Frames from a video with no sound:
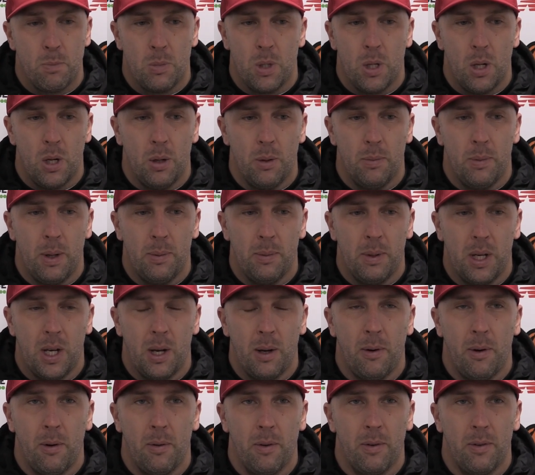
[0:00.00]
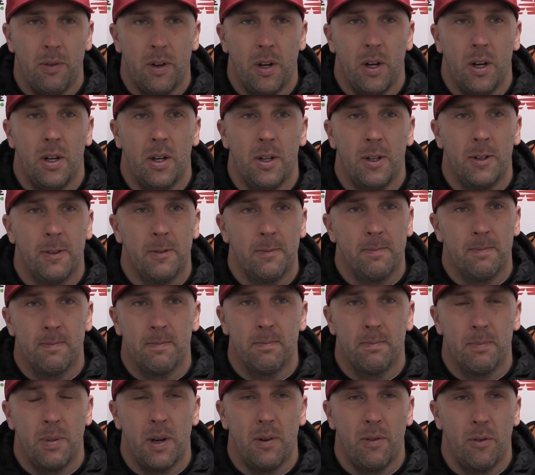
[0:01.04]
maybe come up with a
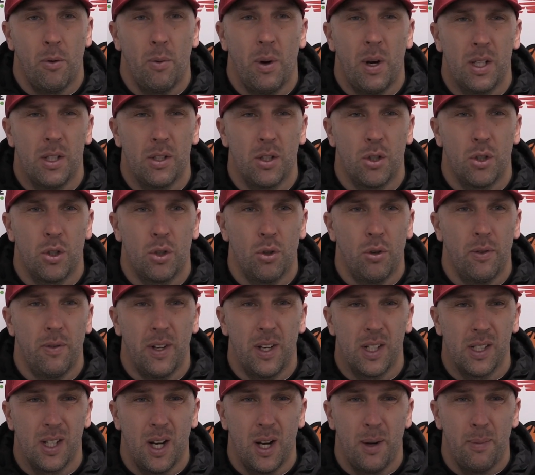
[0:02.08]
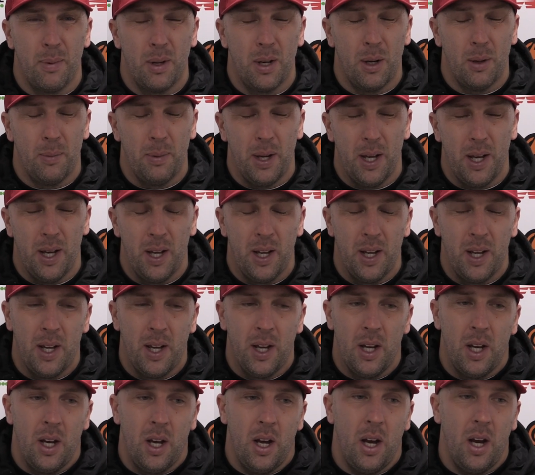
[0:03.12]
bit of a way to shore things up a little bit.
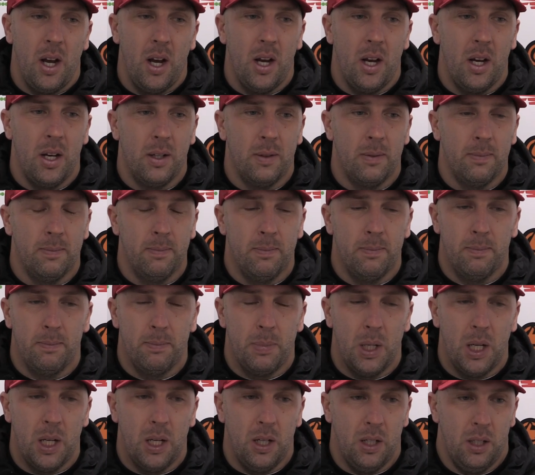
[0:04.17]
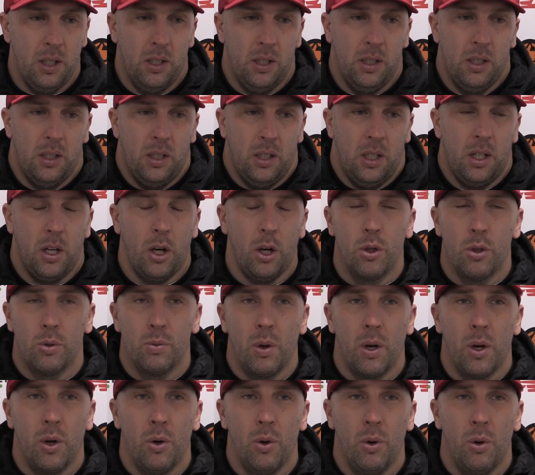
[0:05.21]
But it goes
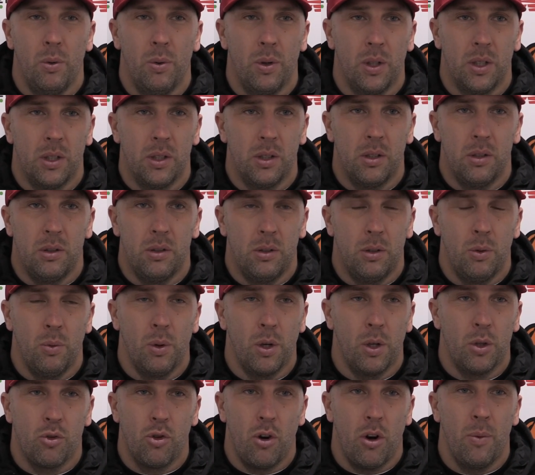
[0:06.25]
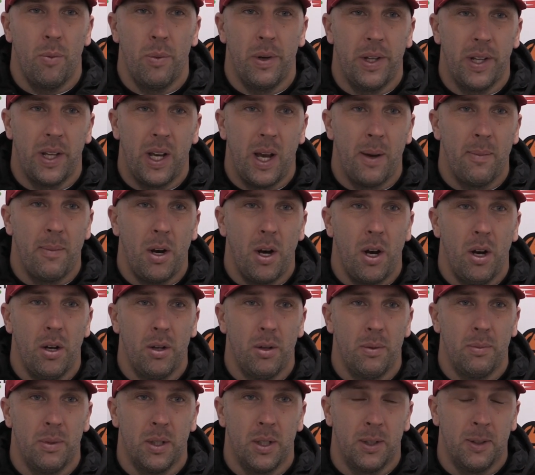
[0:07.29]
1-1 and you want to try and win the game at
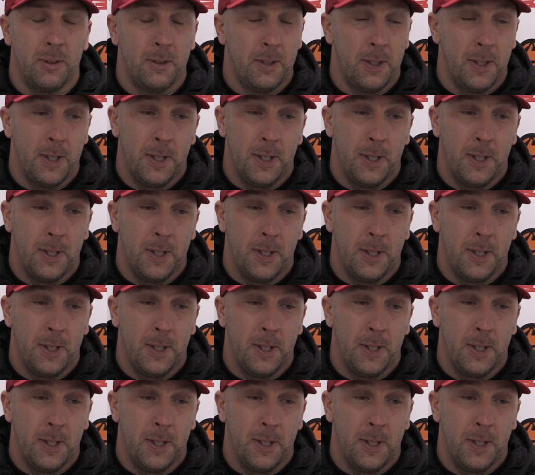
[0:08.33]
home. And